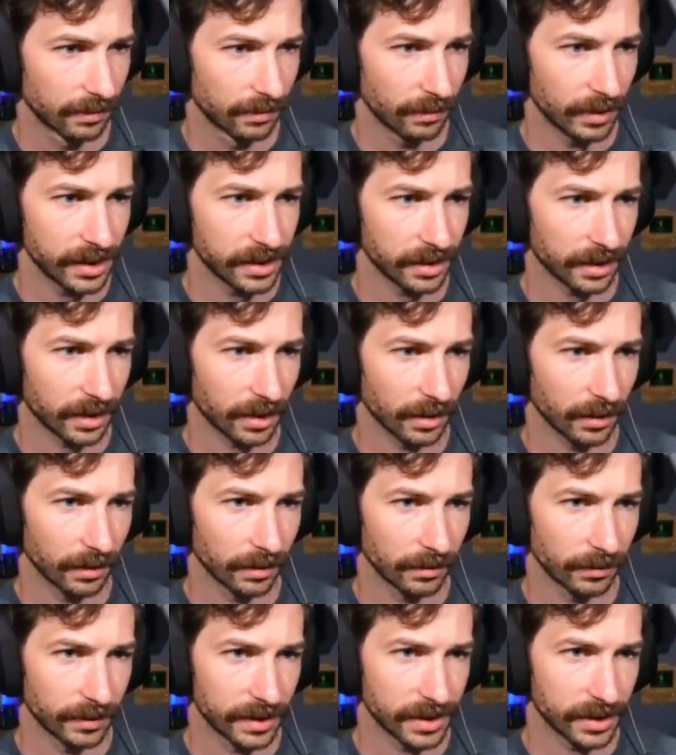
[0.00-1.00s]
We should
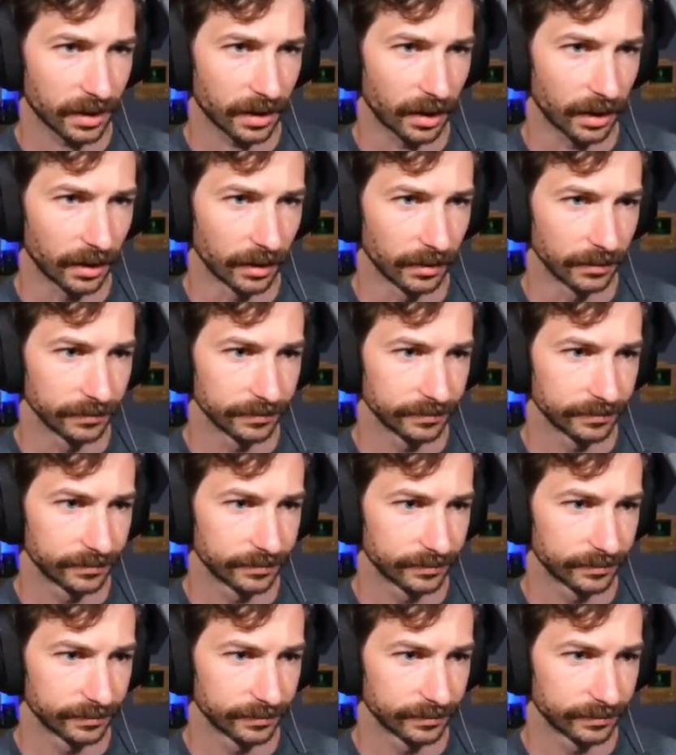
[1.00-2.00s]
go. We should go.
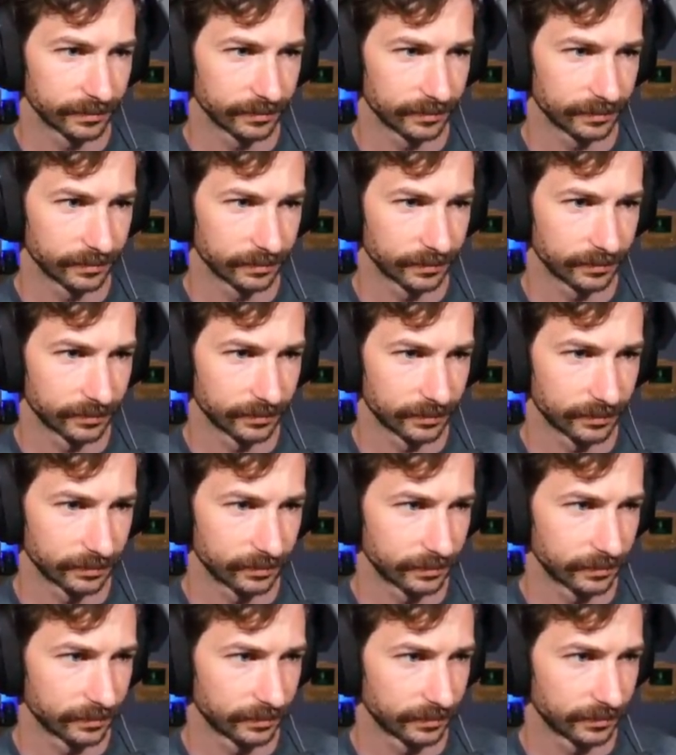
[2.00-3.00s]

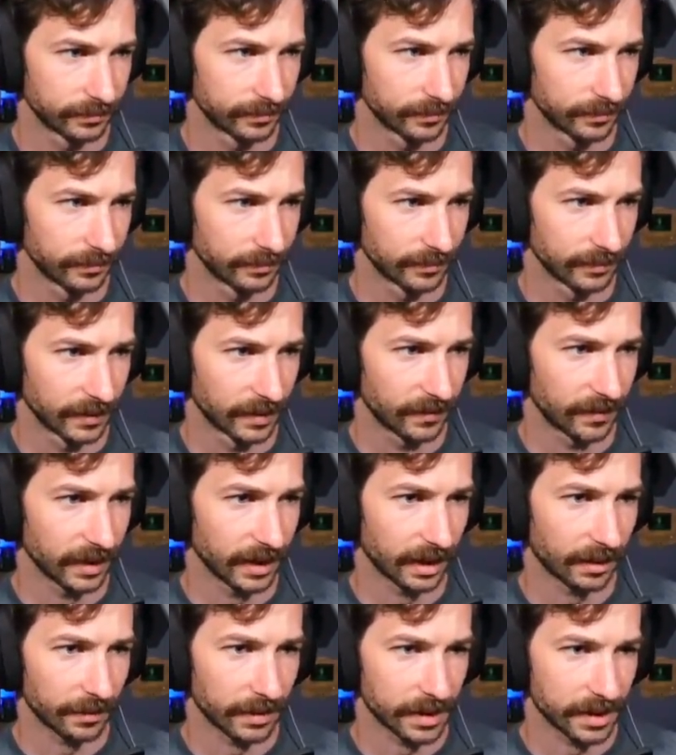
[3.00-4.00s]
I feel
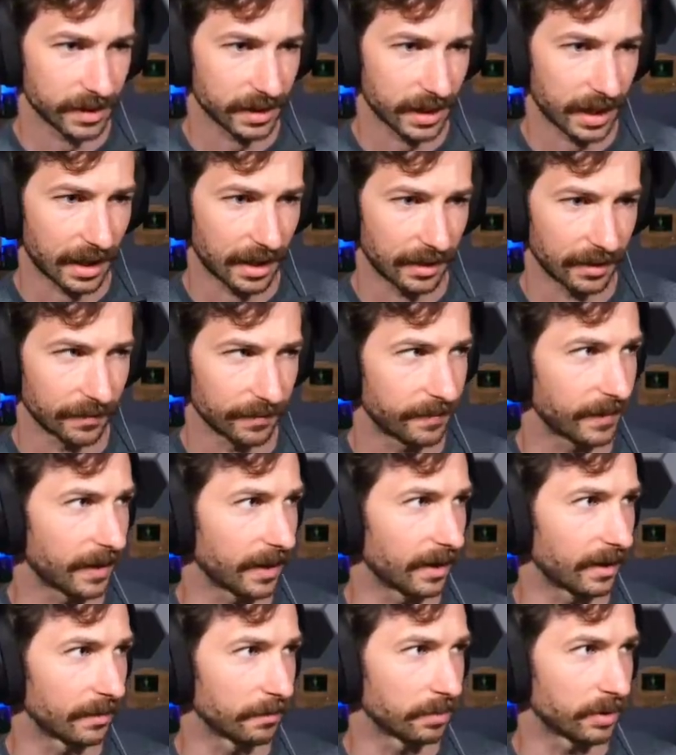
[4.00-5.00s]
like we just got a
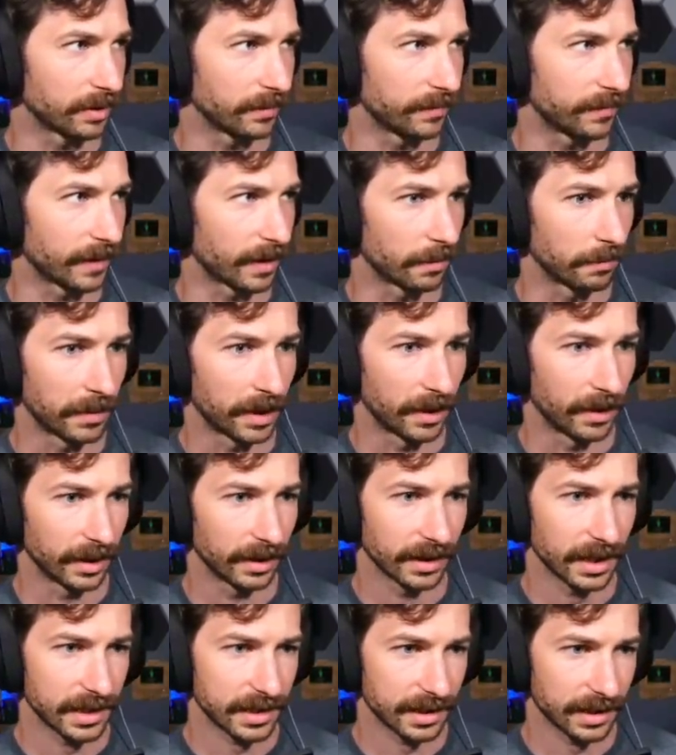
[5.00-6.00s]
fair, pretty fair amount.
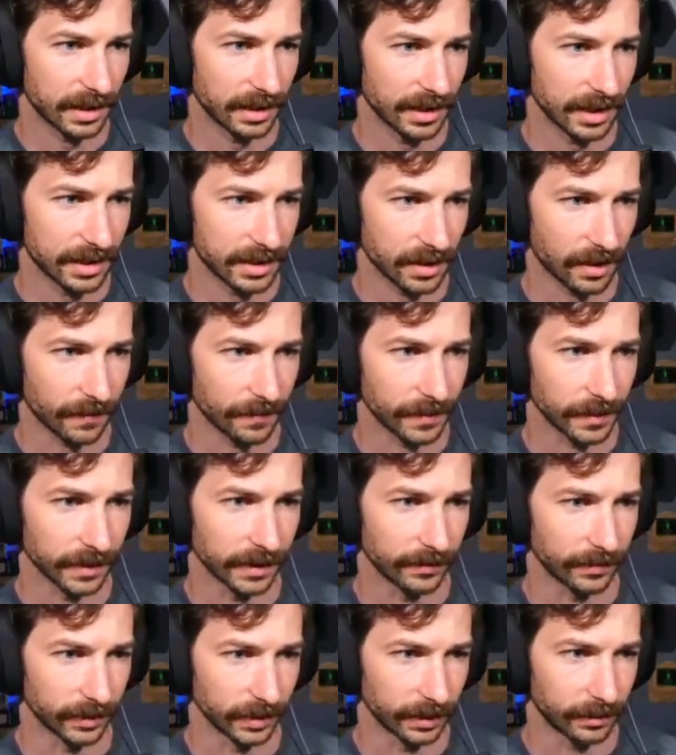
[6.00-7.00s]
Unless, unless y'all feel
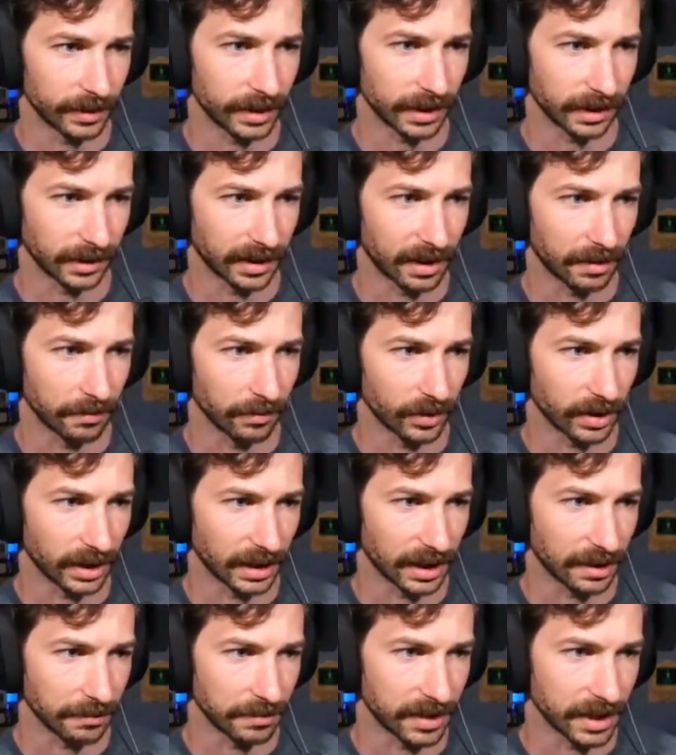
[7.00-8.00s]
differently, we can keep, we can
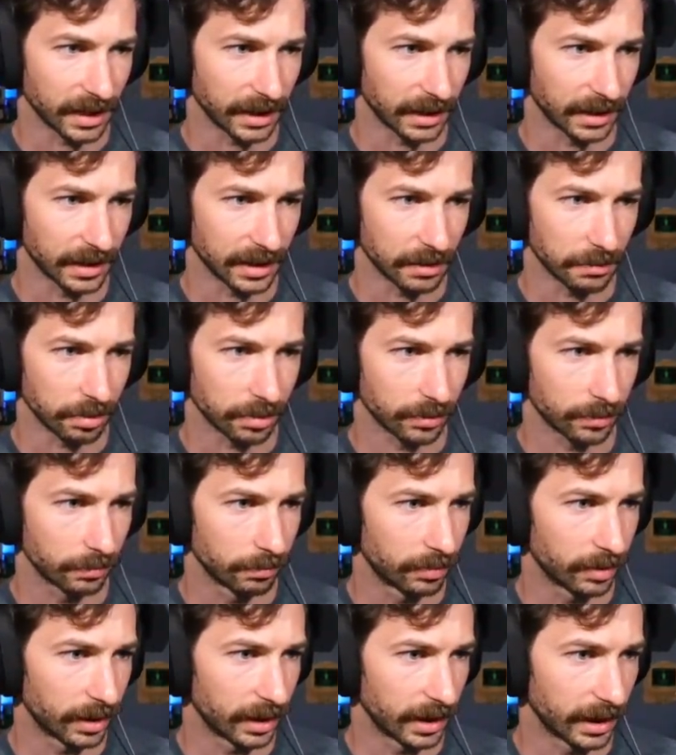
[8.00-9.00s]
keep digging deep.
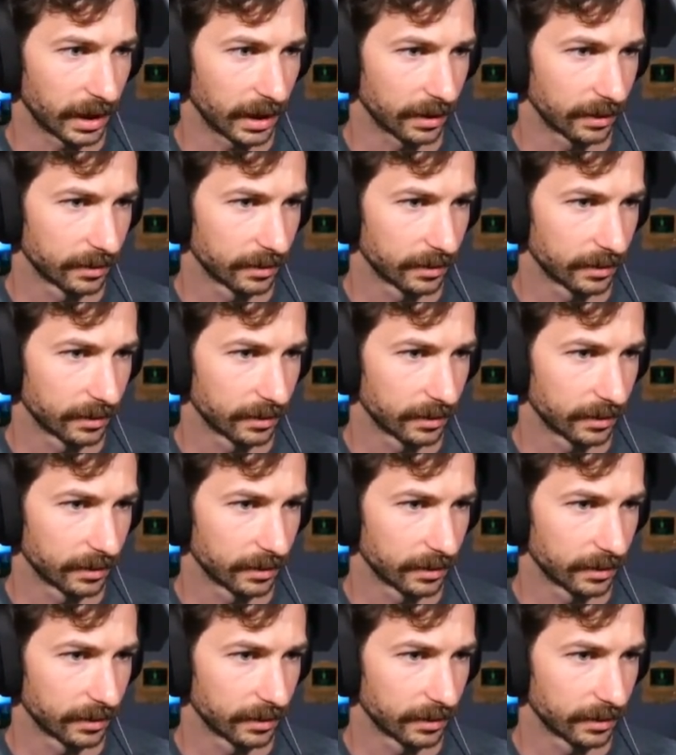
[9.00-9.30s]
But uh,